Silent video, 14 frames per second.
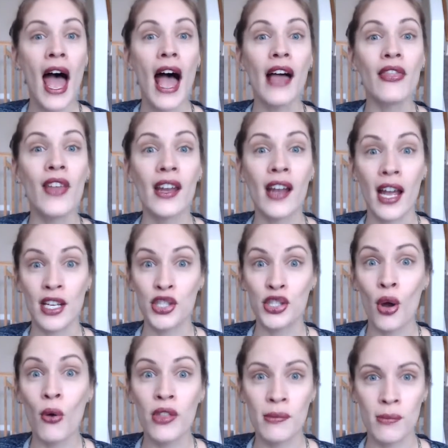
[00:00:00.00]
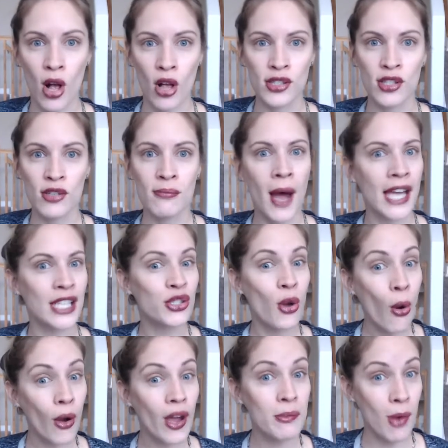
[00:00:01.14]
And then I show them also my
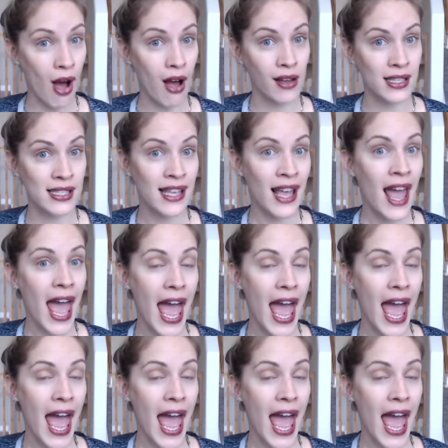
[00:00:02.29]
toy box.